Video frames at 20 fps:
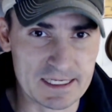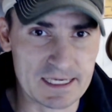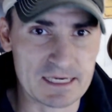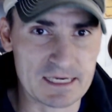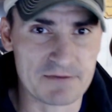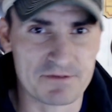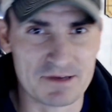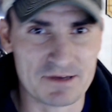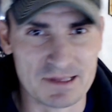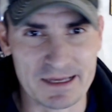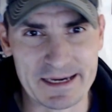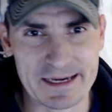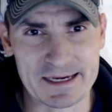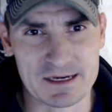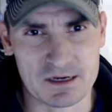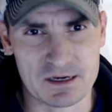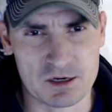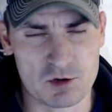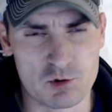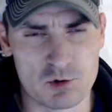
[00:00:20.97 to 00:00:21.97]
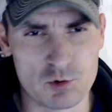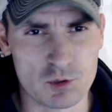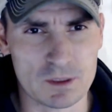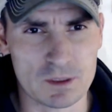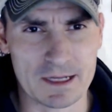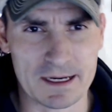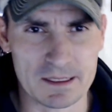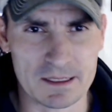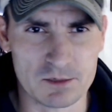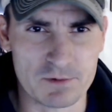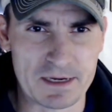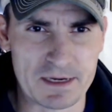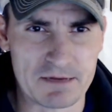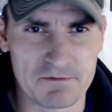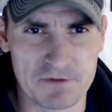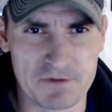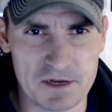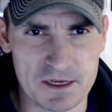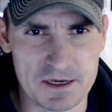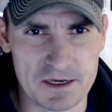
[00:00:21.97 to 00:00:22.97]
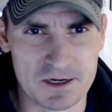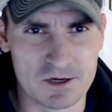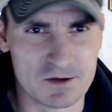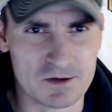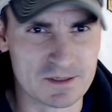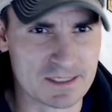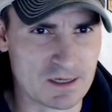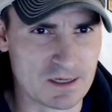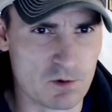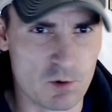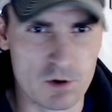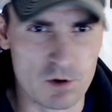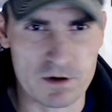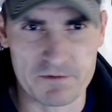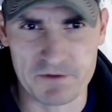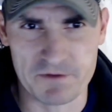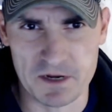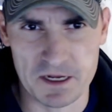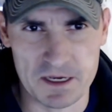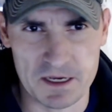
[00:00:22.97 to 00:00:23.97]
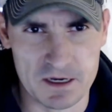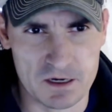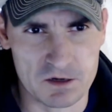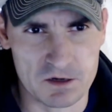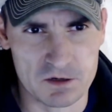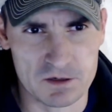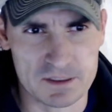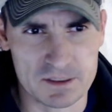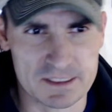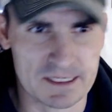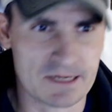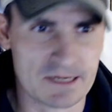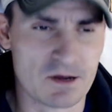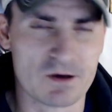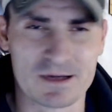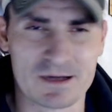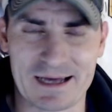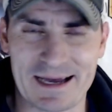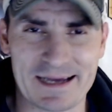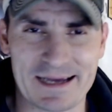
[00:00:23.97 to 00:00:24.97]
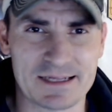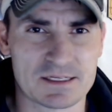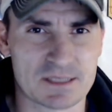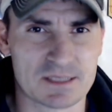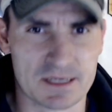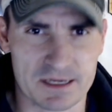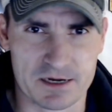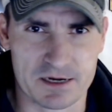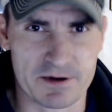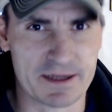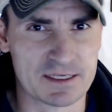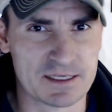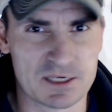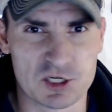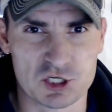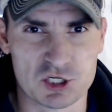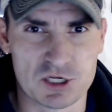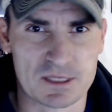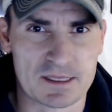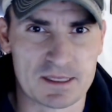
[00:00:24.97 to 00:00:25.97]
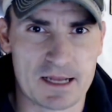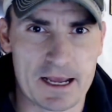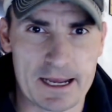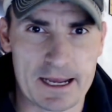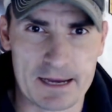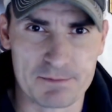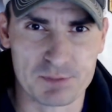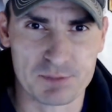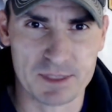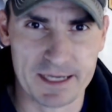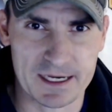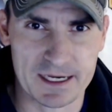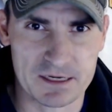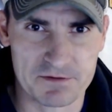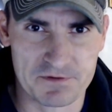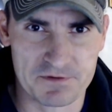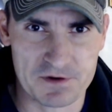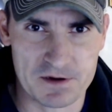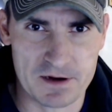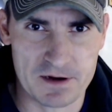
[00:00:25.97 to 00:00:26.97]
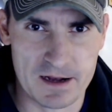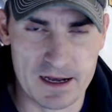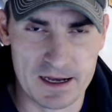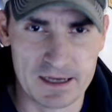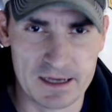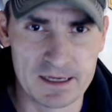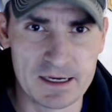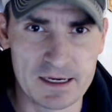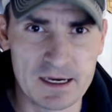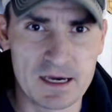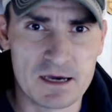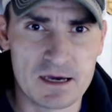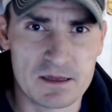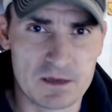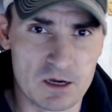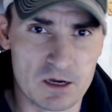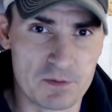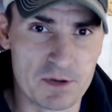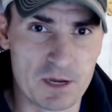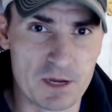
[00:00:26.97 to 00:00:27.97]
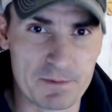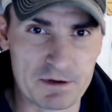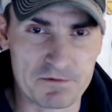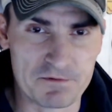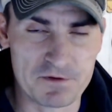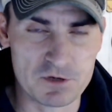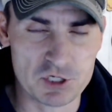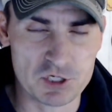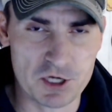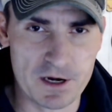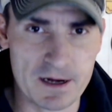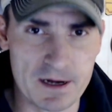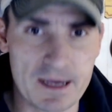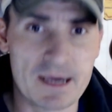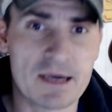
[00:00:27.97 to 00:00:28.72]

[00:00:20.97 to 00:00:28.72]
if you like cool Halloween videos and horror videos and all kinds of crazy shit that I got planned for the upcoming future,